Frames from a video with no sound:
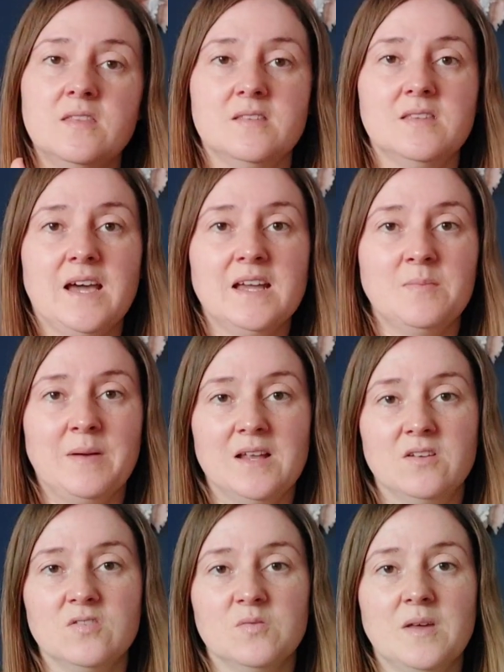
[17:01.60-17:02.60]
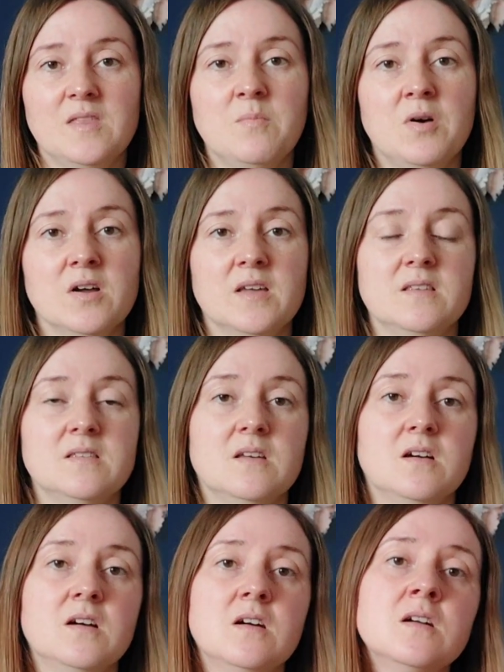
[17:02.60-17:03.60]
the side panels where the pockets
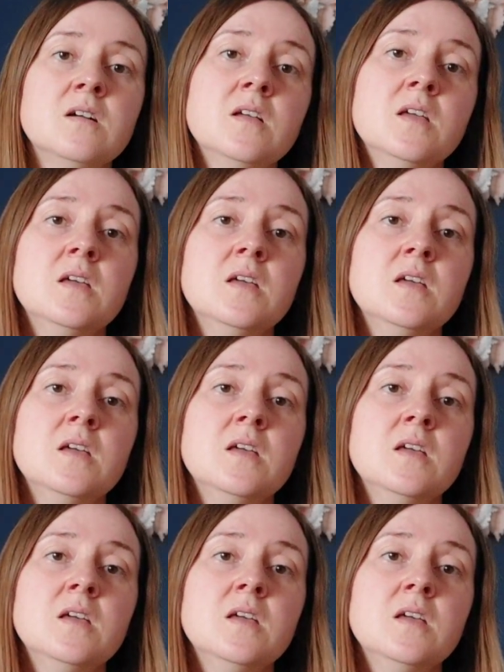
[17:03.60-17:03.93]
are,